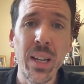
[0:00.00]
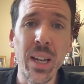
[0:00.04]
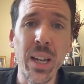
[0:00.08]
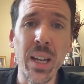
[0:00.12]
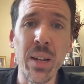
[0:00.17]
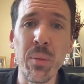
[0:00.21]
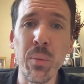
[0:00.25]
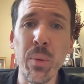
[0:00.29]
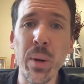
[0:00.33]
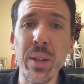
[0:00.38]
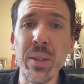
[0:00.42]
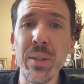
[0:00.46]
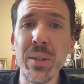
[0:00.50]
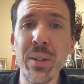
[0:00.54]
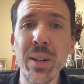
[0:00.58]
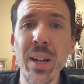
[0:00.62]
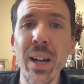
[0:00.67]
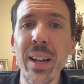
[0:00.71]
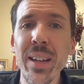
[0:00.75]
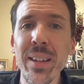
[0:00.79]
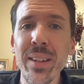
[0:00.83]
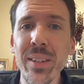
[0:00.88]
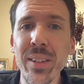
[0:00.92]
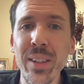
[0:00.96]
And whether or
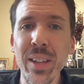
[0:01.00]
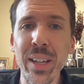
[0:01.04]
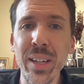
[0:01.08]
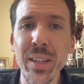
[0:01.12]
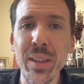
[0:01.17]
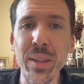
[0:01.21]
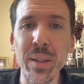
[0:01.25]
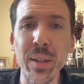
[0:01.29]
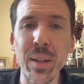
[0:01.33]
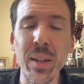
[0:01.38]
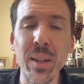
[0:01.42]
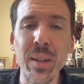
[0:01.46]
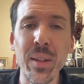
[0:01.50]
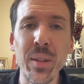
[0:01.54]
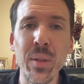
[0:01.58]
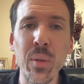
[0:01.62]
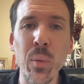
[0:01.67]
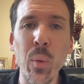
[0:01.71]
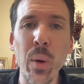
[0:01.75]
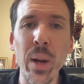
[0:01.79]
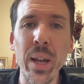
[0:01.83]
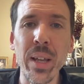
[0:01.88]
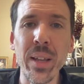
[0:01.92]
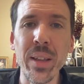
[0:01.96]
not you like
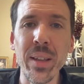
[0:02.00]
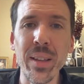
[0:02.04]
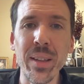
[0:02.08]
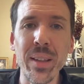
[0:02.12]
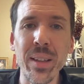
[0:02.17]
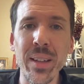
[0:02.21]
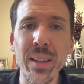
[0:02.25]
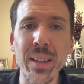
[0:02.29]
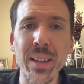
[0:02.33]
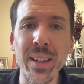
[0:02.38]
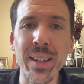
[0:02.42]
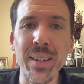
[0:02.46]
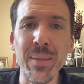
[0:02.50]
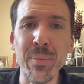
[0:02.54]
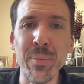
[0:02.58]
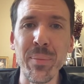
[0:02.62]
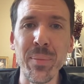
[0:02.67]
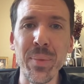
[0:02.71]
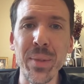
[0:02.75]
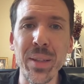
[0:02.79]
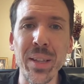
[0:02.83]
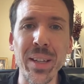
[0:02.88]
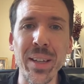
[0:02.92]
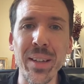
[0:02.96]
the way
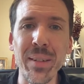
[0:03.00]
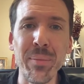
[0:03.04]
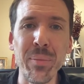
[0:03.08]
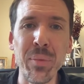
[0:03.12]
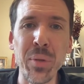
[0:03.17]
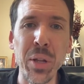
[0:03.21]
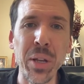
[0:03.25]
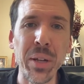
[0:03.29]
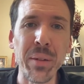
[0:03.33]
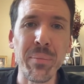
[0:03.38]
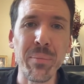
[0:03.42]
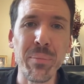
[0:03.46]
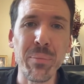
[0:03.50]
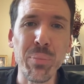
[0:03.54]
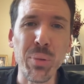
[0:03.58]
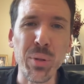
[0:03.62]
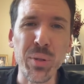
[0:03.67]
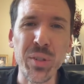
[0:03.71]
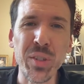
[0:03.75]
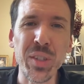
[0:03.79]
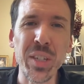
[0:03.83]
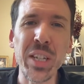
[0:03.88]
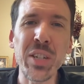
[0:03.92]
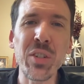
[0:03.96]
the
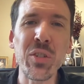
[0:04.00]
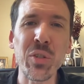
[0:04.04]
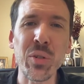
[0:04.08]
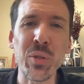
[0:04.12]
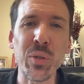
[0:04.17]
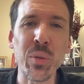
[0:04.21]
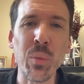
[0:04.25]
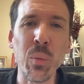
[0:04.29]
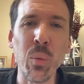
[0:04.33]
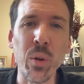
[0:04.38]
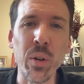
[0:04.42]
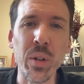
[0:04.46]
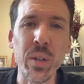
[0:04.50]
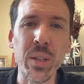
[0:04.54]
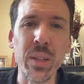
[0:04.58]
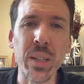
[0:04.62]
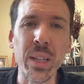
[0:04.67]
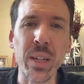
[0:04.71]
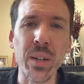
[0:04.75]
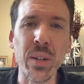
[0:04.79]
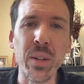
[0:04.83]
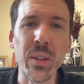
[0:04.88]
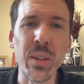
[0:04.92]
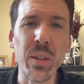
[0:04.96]
procedures work
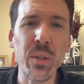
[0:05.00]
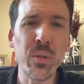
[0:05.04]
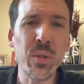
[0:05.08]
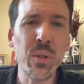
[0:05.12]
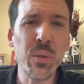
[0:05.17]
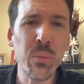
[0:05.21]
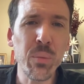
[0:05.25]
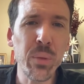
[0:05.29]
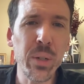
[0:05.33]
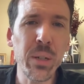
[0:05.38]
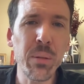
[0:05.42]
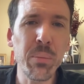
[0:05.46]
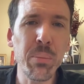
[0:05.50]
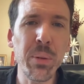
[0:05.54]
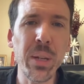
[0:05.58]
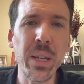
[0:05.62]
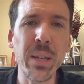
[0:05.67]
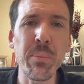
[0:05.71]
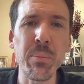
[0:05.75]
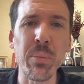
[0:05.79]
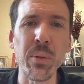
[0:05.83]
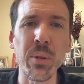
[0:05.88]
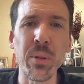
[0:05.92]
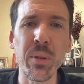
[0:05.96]
there, those are real
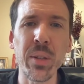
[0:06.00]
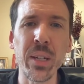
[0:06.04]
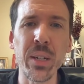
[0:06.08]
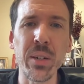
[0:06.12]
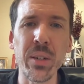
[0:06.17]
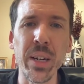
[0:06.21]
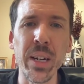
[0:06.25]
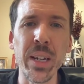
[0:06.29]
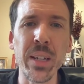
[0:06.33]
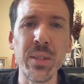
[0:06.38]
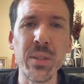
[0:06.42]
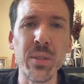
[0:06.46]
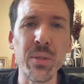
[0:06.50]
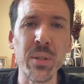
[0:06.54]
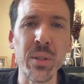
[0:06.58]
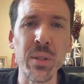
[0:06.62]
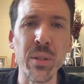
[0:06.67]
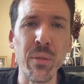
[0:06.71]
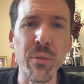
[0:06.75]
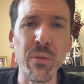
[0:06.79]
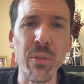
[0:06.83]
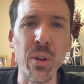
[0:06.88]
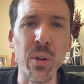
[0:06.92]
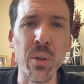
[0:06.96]
people that are
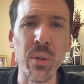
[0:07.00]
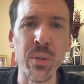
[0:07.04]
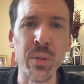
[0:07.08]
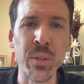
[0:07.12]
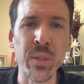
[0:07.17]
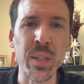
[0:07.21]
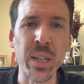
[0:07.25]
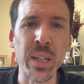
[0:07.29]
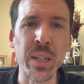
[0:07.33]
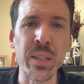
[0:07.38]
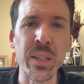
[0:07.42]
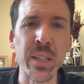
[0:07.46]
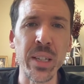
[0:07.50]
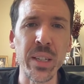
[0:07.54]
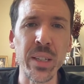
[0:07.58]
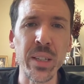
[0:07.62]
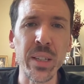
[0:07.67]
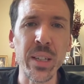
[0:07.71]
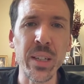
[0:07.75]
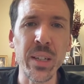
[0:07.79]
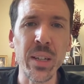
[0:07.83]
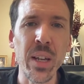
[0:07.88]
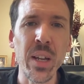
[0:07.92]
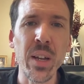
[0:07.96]
answering the phones and
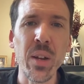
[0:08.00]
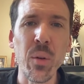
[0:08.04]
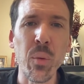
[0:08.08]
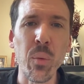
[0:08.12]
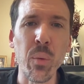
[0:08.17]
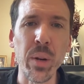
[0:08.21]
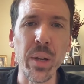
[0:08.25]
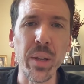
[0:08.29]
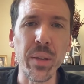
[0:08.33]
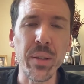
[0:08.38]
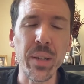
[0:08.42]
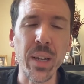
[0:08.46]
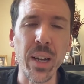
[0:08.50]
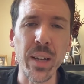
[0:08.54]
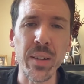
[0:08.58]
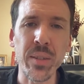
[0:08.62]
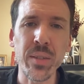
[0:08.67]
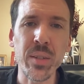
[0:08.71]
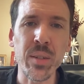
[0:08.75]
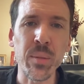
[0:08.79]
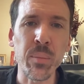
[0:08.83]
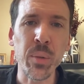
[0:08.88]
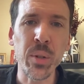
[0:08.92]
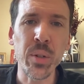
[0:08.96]
dealing with
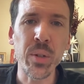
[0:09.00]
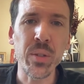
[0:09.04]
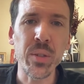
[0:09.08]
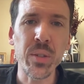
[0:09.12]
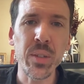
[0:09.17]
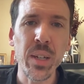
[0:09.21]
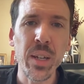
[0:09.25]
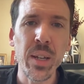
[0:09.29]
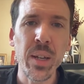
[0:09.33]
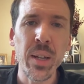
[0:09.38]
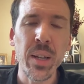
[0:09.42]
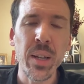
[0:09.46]
customers.